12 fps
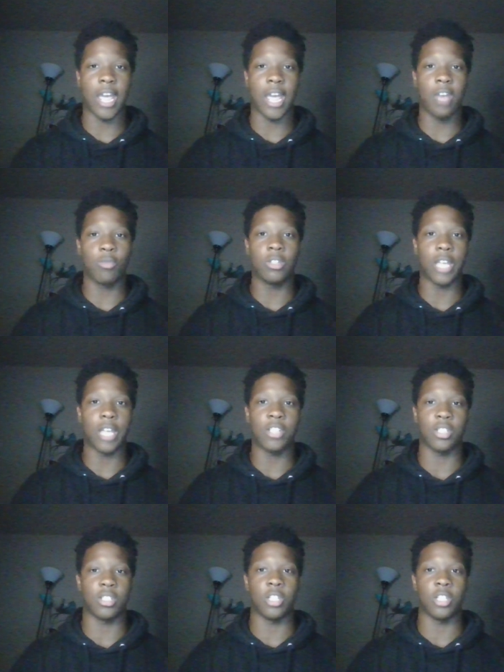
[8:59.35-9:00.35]
and
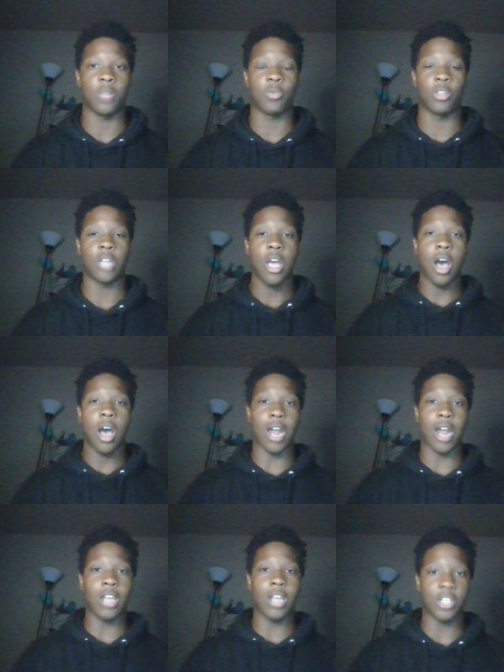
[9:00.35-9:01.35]
relationships, which a
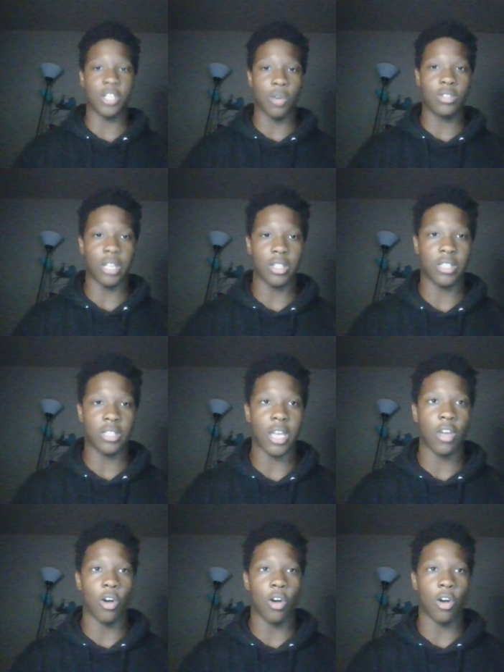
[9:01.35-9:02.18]
lot of guys always like to say,